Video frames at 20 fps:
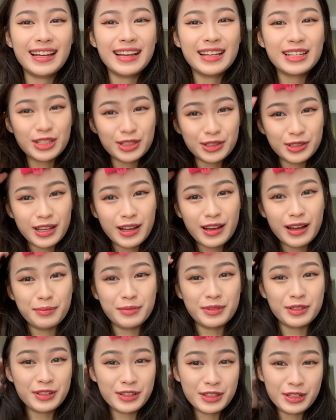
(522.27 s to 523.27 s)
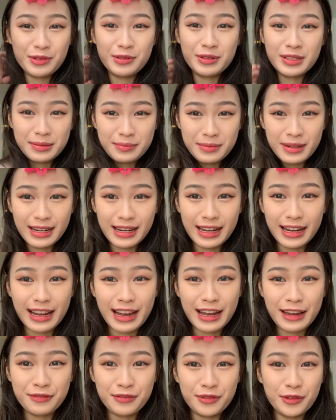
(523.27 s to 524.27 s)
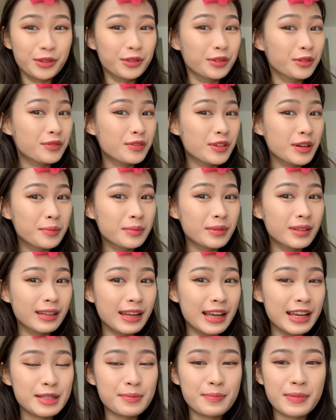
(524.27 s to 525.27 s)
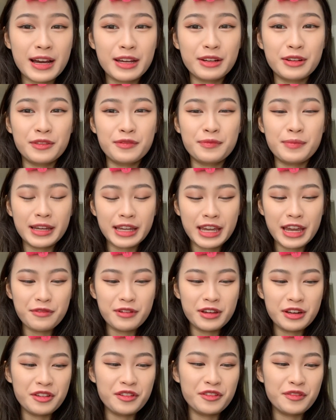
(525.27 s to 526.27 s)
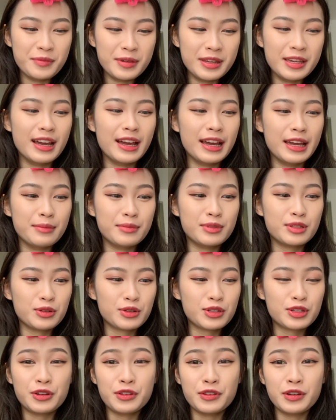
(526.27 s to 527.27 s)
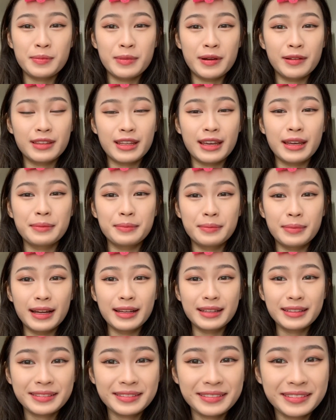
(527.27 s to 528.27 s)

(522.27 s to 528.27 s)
so now I'm using my iPhone to film the last part of my Get Ready With Me. I am so sorry about that, but